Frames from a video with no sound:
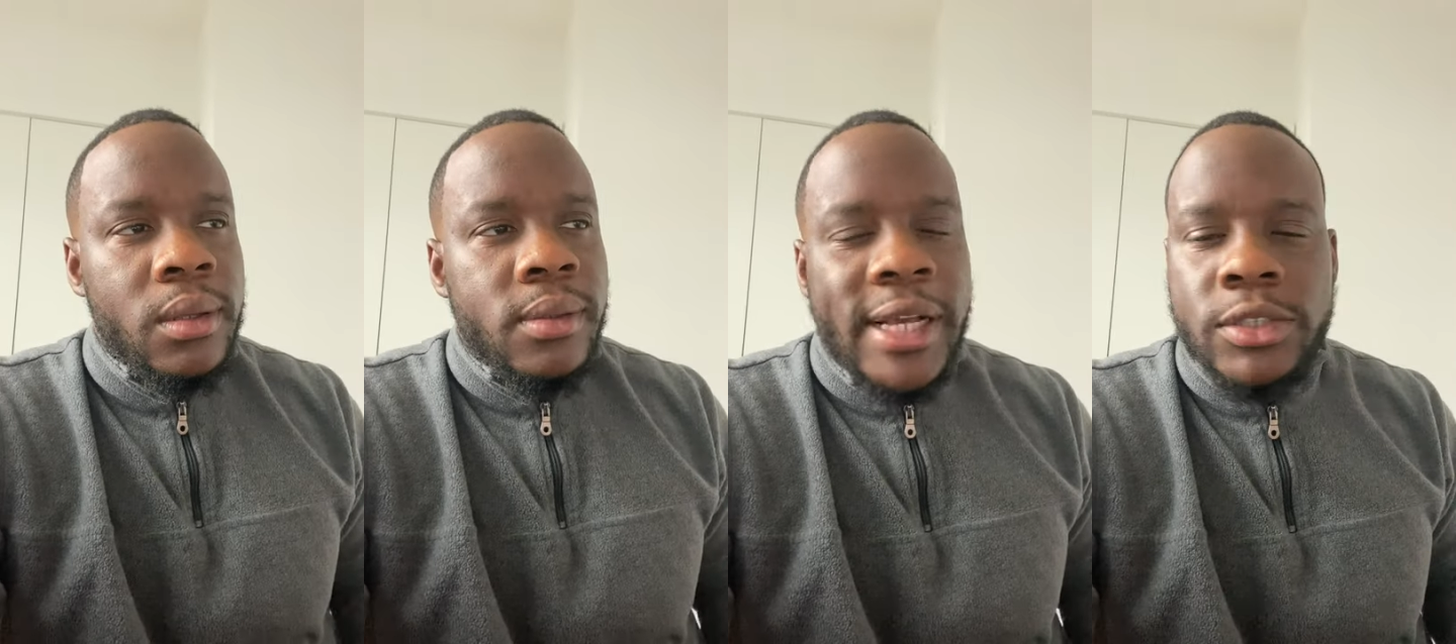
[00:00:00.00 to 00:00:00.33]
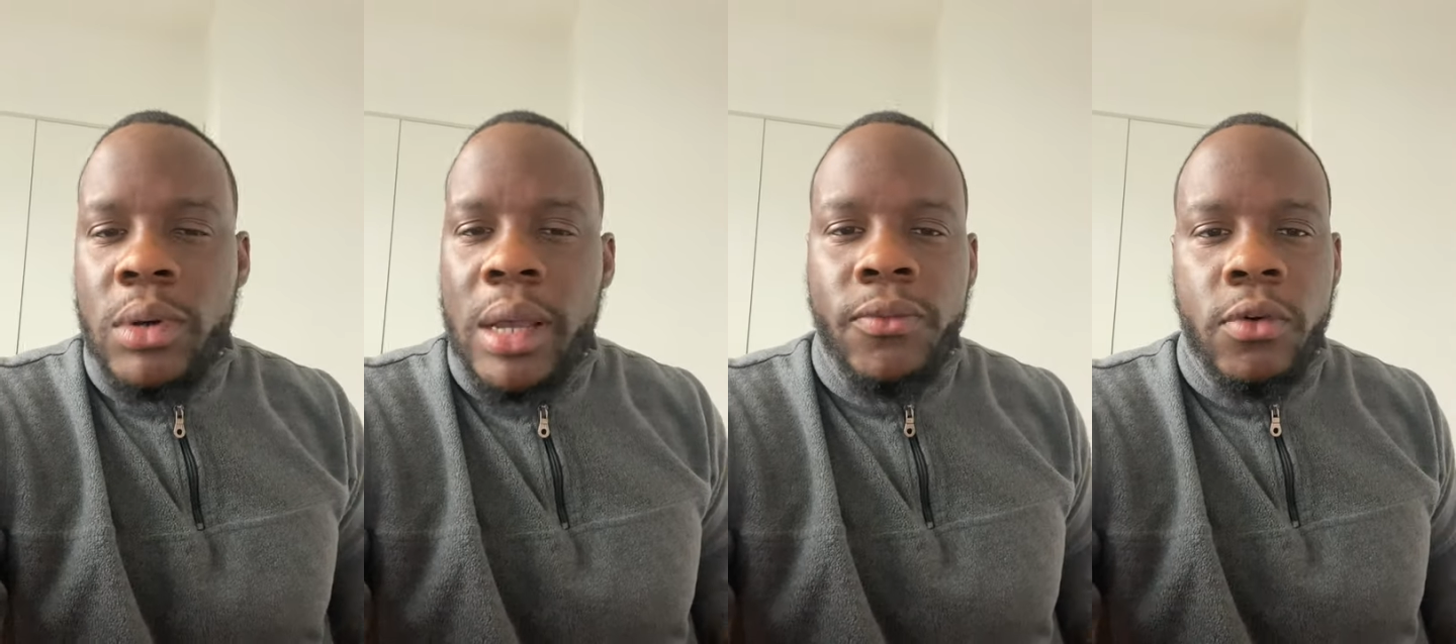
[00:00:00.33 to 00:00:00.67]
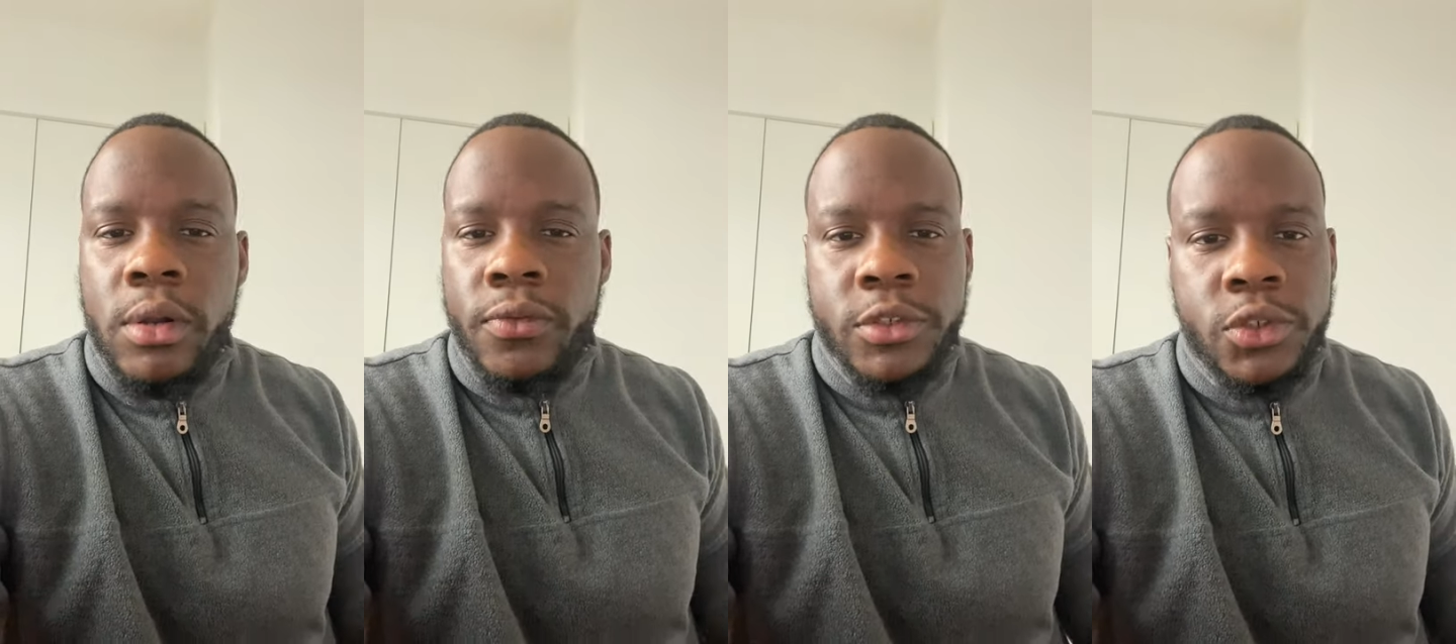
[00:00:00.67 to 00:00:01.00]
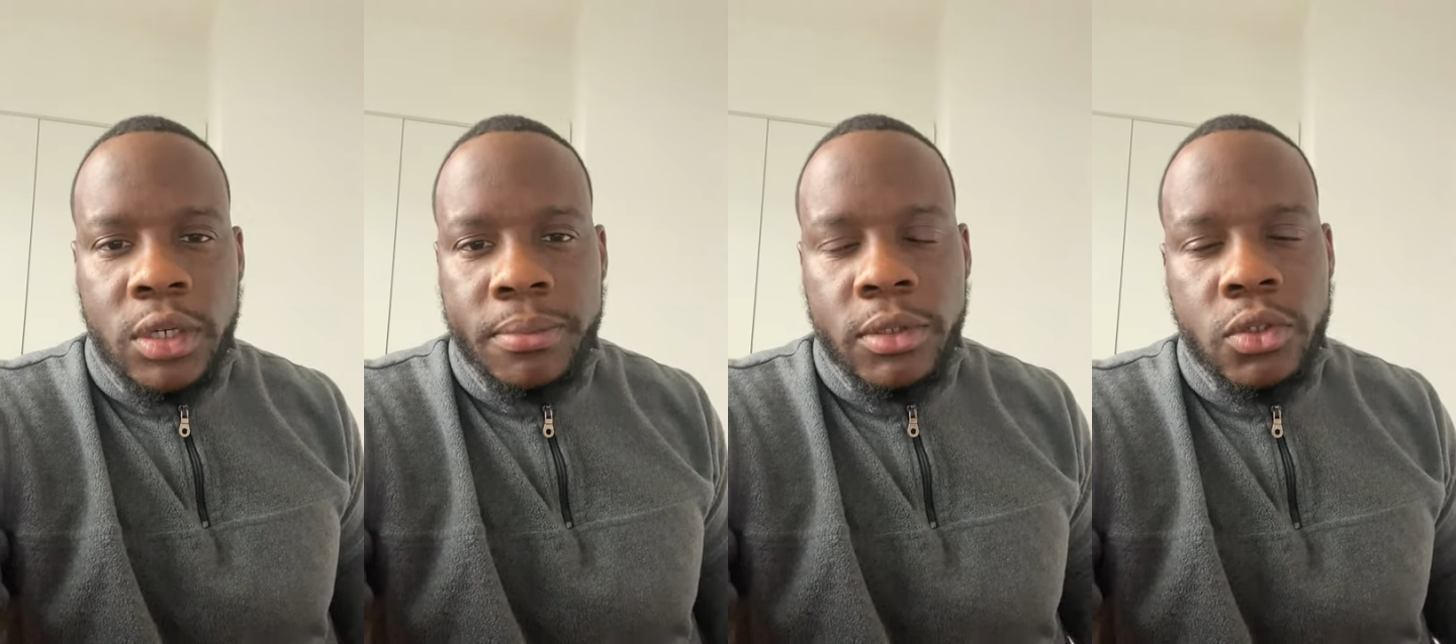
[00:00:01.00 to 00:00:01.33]
that's why I'm voting for
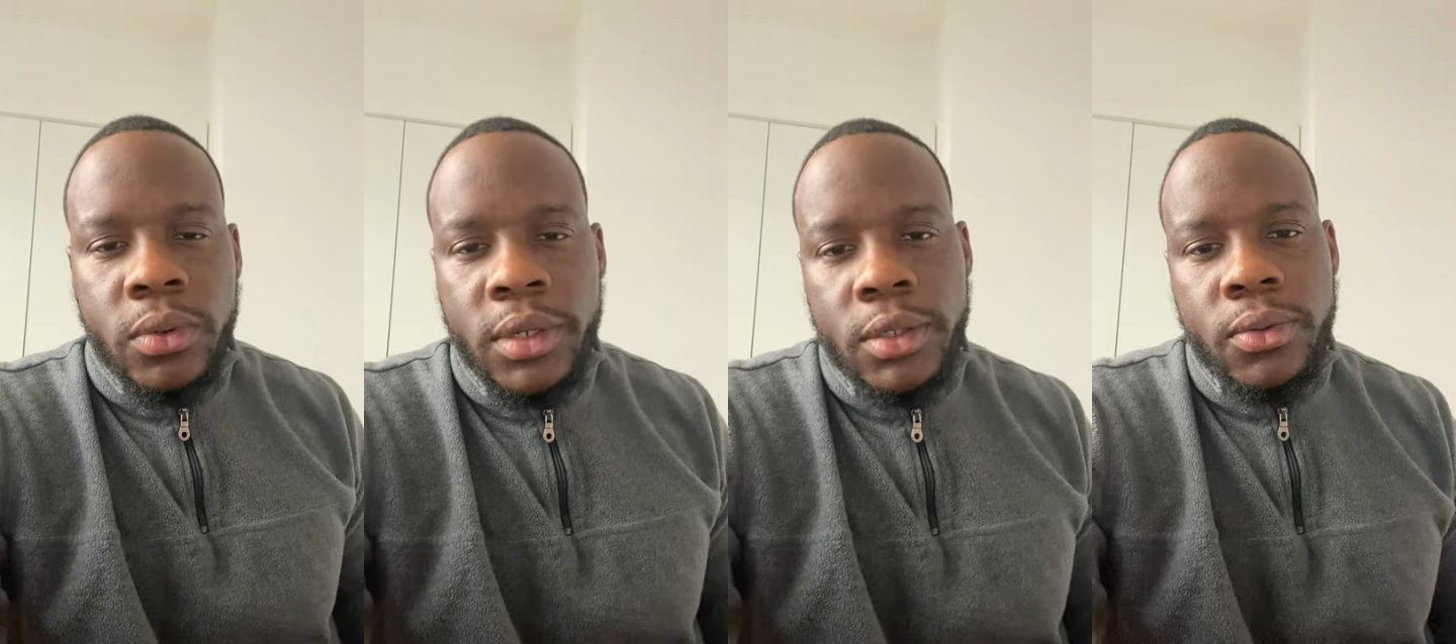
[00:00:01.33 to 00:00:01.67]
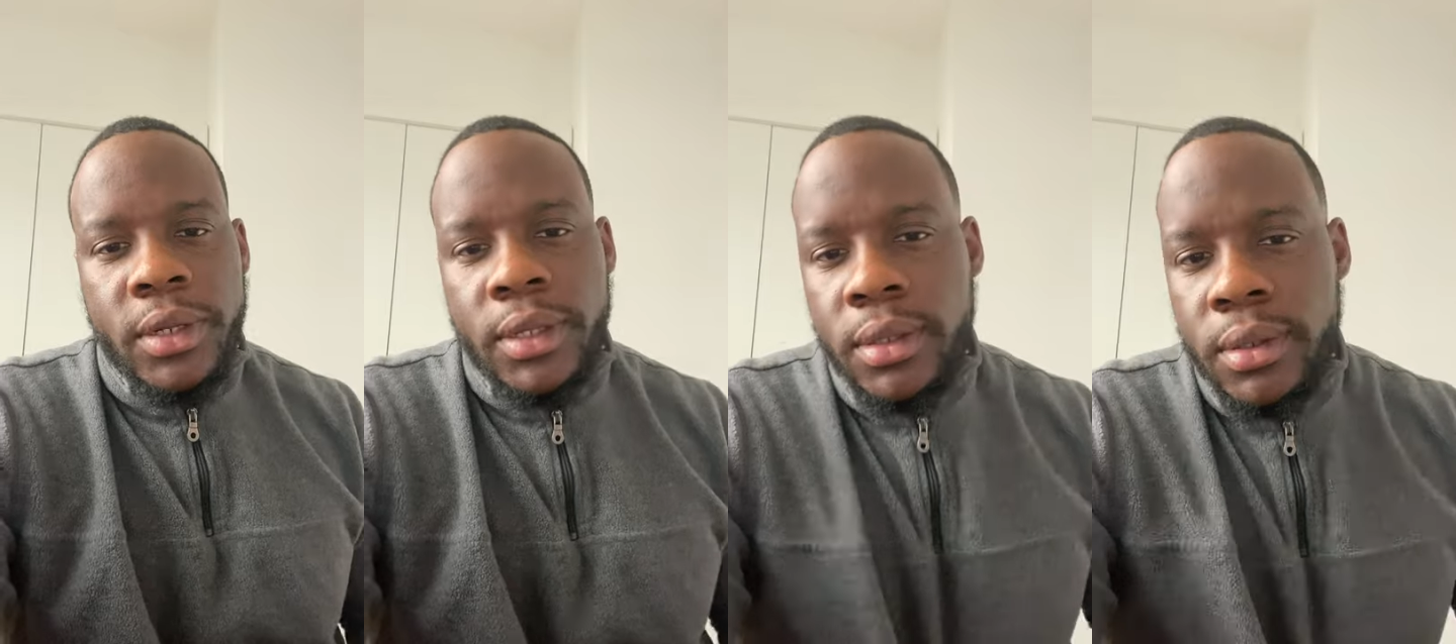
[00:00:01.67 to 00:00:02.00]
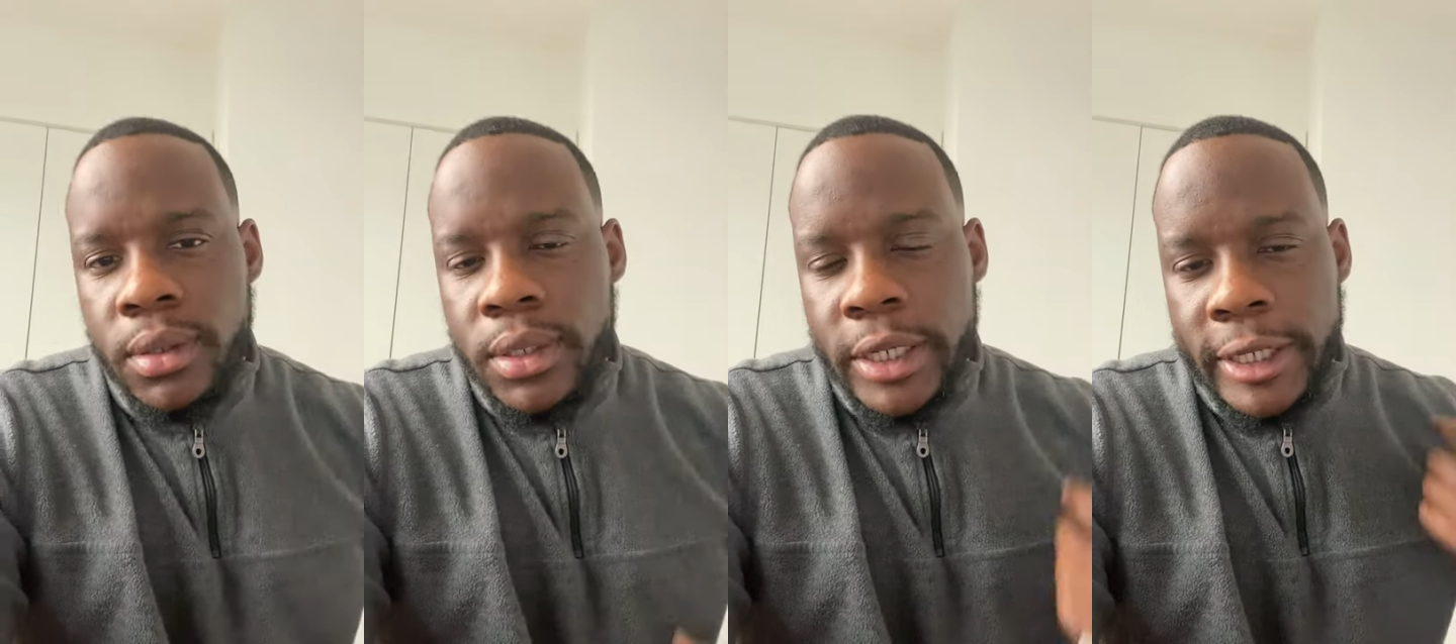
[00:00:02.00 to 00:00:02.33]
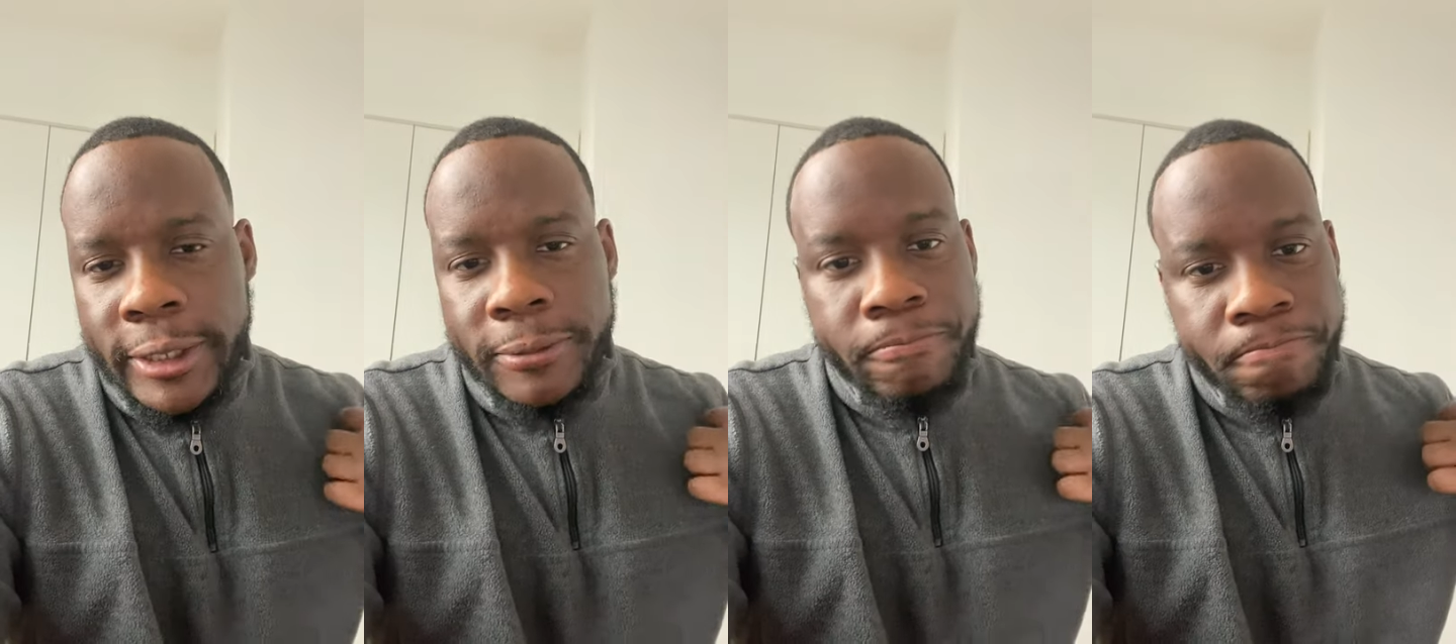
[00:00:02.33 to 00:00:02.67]
Trump in 2020.
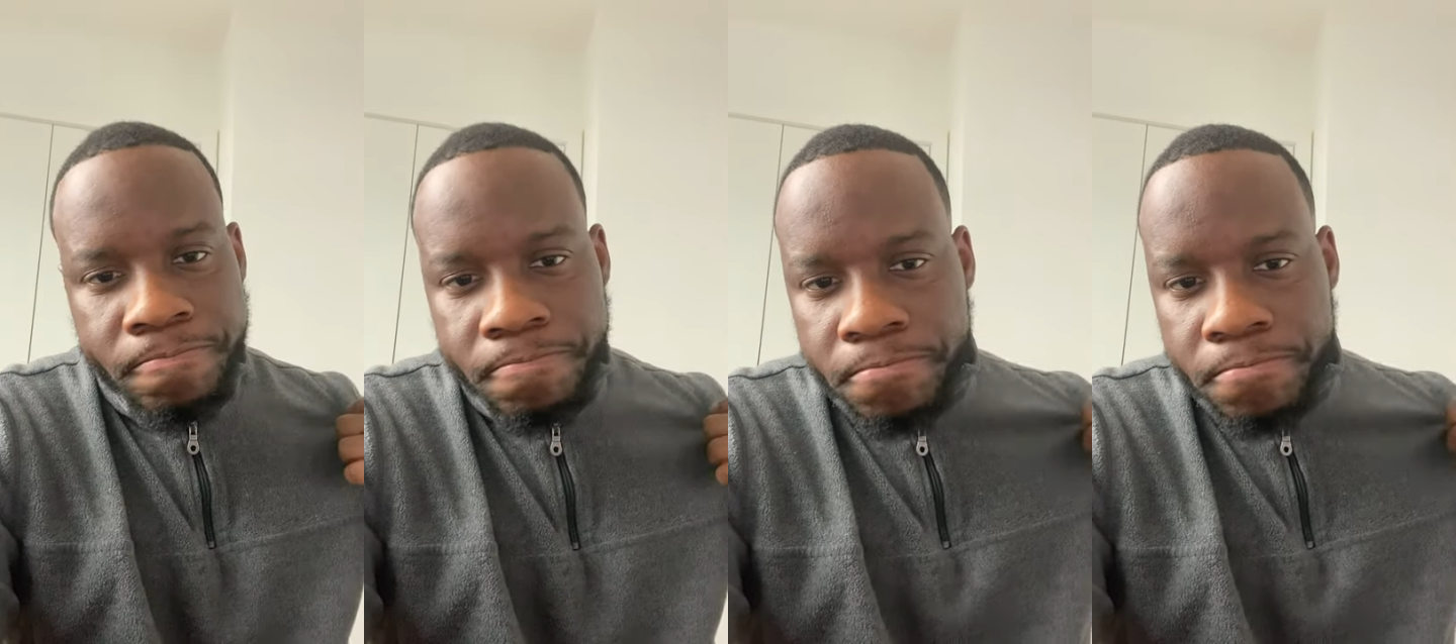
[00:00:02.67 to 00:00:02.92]
Um,